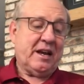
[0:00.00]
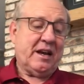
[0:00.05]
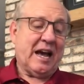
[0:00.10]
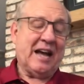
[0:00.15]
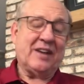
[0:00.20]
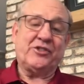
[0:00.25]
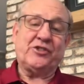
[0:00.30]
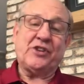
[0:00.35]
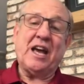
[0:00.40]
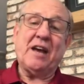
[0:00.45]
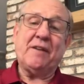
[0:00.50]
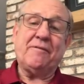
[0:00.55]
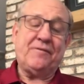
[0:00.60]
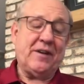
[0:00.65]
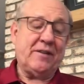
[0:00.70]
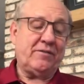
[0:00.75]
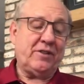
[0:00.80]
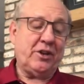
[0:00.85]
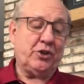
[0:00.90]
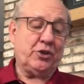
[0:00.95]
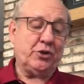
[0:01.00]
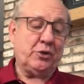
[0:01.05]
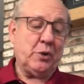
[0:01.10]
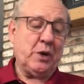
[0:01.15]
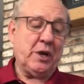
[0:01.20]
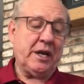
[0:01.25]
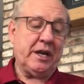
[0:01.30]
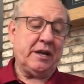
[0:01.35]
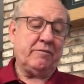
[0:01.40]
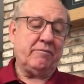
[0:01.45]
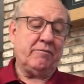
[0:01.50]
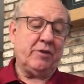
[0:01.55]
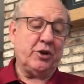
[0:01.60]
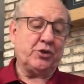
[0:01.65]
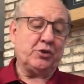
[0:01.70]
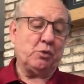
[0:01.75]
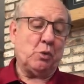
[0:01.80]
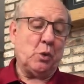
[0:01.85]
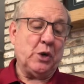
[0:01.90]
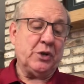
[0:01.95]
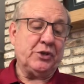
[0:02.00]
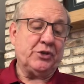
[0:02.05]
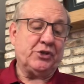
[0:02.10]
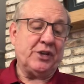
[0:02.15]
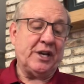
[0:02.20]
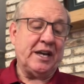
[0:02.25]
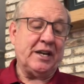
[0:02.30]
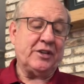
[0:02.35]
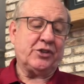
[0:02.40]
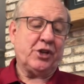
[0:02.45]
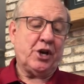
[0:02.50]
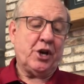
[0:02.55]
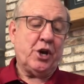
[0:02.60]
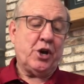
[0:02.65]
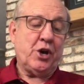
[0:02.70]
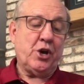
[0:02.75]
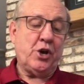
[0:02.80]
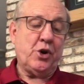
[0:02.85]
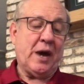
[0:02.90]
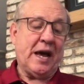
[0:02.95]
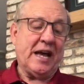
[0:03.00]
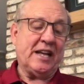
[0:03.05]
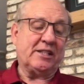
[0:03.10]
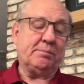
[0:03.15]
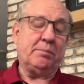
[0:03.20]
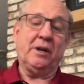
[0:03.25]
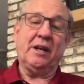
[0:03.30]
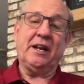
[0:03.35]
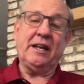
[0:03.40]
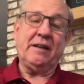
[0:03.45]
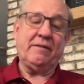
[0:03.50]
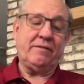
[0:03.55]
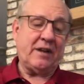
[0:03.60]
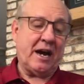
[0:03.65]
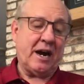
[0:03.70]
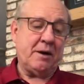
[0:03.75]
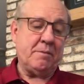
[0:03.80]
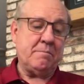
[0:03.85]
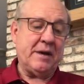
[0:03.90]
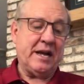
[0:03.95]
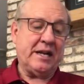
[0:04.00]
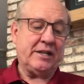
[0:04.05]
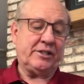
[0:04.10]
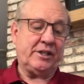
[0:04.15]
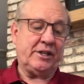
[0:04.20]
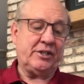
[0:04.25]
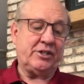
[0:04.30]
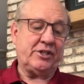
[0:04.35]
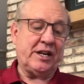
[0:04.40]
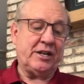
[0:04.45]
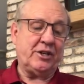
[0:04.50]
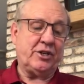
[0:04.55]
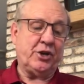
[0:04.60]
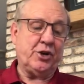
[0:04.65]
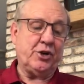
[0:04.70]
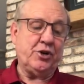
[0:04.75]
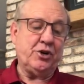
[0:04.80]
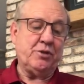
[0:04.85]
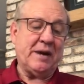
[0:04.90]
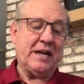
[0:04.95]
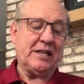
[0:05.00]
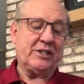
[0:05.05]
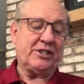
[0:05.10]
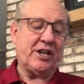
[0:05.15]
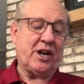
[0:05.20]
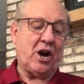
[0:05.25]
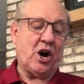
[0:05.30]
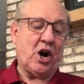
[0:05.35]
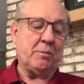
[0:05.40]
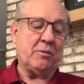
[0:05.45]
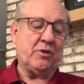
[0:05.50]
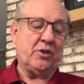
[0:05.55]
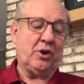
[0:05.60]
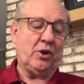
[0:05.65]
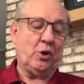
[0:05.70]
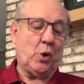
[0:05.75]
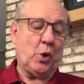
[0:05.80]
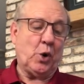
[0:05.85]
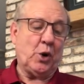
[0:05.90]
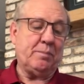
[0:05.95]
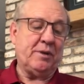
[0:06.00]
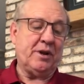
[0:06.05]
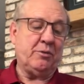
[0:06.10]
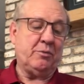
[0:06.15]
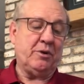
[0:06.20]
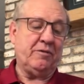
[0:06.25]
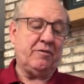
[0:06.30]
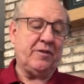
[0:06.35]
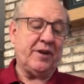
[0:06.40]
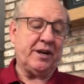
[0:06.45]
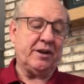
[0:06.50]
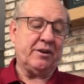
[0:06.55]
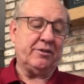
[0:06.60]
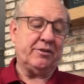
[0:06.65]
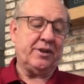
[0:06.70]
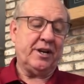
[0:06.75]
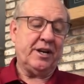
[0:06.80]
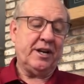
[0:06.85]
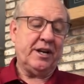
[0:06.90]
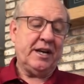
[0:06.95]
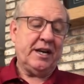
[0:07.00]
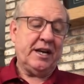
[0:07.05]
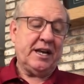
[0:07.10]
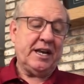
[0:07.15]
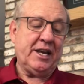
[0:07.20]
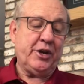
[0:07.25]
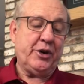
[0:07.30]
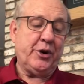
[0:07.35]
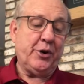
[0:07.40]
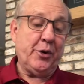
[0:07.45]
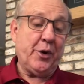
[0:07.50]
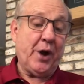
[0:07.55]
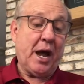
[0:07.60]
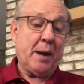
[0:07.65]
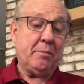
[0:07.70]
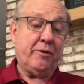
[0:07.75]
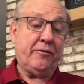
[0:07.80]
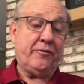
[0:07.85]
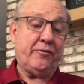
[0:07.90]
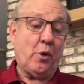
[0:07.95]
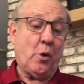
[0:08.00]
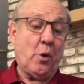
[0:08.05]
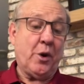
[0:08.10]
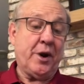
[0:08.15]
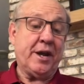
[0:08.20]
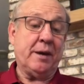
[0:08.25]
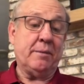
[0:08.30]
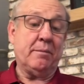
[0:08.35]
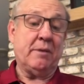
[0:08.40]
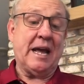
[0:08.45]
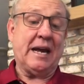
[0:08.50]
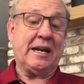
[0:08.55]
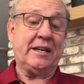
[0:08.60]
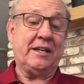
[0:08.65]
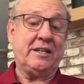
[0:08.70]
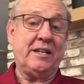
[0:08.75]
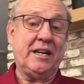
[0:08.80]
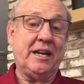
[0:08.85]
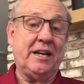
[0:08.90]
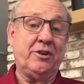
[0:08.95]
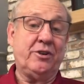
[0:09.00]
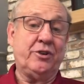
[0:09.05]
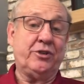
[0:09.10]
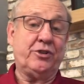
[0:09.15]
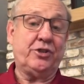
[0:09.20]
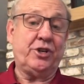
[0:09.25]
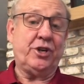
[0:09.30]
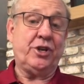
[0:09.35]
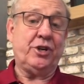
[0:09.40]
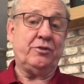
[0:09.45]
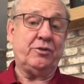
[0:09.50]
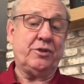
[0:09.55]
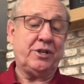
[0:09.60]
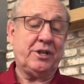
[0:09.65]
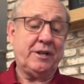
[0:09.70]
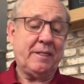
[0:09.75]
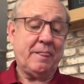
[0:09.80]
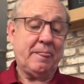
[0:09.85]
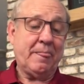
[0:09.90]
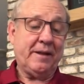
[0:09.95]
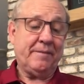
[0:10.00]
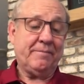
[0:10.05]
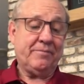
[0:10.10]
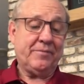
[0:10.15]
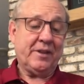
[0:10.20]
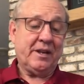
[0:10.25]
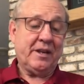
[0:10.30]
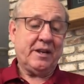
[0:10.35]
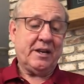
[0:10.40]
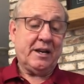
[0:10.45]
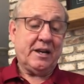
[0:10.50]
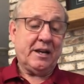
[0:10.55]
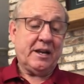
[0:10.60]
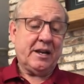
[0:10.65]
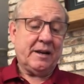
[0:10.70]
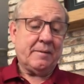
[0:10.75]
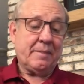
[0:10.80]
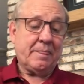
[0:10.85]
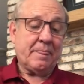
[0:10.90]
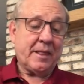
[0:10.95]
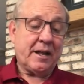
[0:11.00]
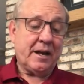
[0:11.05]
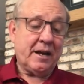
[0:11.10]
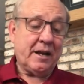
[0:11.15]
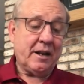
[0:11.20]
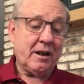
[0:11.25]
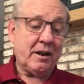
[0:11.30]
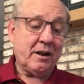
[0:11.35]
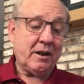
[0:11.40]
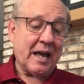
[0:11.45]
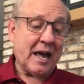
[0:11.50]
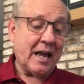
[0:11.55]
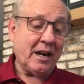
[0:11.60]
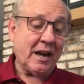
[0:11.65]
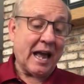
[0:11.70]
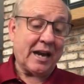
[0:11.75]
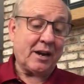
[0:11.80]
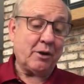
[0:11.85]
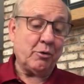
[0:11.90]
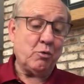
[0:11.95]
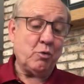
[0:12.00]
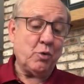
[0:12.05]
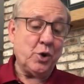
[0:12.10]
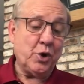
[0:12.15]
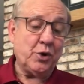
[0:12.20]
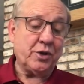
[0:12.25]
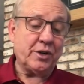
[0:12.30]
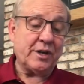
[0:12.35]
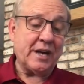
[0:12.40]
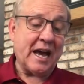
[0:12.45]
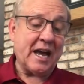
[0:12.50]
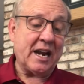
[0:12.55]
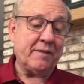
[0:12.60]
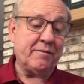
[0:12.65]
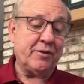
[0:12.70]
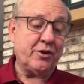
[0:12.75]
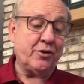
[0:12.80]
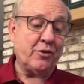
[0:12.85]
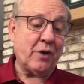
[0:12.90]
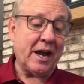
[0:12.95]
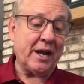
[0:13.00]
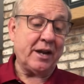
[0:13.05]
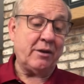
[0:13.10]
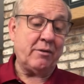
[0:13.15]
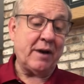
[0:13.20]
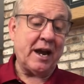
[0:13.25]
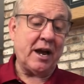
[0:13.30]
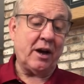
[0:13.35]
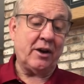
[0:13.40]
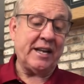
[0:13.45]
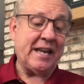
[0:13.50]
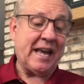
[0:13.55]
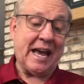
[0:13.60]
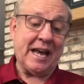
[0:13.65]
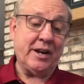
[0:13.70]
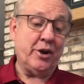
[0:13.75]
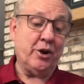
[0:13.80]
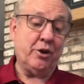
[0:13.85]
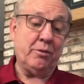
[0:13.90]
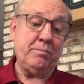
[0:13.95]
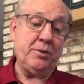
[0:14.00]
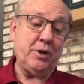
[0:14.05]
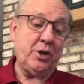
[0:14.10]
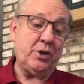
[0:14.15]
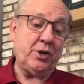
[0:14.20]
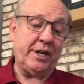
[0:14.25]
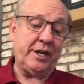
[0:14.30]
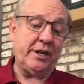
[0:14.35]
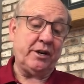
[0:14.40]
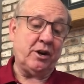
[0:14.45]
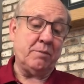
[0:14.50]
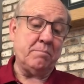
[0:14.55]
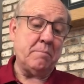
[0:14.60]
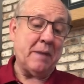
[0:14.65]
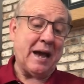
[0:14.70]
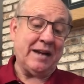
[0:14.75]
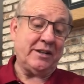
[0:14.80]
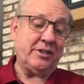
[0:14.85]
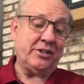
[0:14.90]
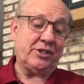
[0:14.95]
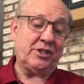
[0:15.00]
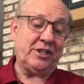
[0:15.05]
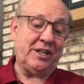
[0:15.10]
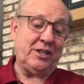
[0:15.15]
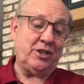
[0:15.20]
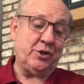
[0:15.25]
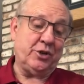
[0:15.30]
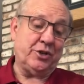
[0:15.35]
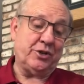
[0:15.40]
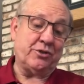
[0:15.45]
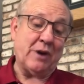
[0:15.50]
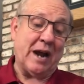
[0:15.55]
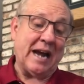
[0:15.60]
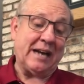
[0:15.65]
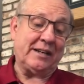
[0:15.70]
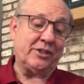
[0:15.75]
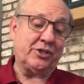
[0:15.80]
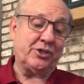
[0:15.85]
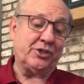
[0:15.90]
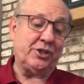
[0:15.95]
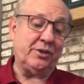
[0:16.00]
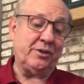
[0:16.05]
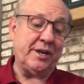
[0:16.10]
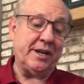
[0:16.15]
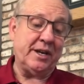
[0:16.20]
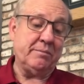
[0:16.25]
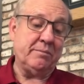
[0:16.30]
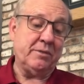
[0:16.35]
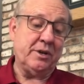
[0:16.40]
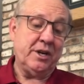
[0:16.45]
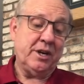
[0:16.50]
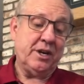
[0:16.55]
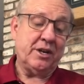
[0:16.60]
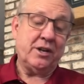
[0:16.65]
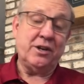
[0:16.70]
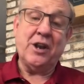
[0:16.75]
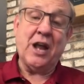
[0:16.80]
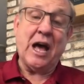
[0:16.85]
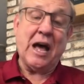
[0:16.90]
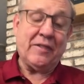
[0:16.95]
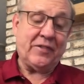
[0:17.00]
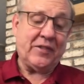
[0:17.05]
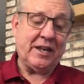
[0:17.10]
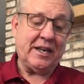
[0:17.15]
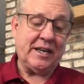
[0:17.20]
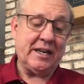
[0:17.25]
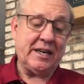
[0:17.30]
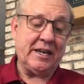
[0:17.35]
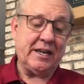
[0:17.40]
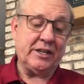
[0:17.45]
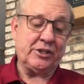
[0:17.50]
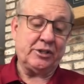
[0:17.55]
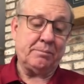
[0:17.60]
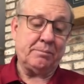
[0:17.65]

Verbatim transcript: Isaiah 53, verse 1 says, Who has believed our message, and to whom has the arm of the Lord been revealed? He grew up before him like a tender shoot uh, and like a root out of the dry ground, he had no beauty or majesty to attract us to him, nothing in his